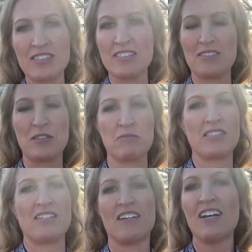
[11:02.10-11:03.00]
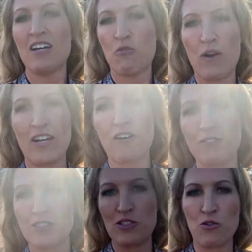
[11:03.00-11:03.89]
systems, and right off
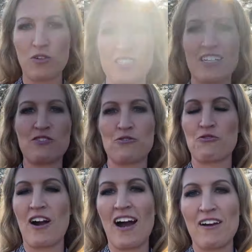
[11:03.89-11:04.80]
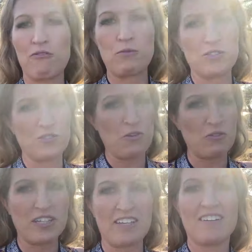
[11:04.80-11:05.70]
of Sonoran Desert Drive, which is
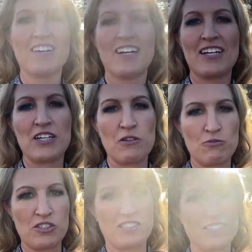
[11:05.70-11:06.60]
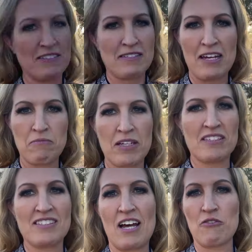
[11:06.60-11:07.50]
only, just 10
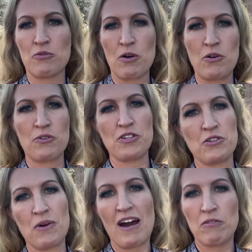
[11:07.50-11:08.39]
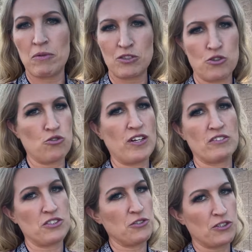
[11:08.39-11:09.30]
minutes down the road, you have a bunch of
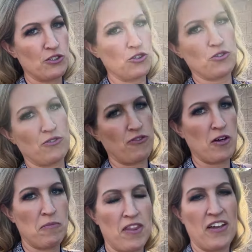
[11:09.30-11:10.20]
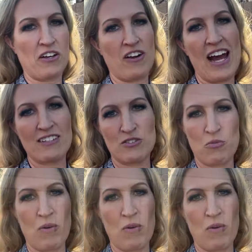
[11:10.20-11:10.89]
trails that you can choose from there as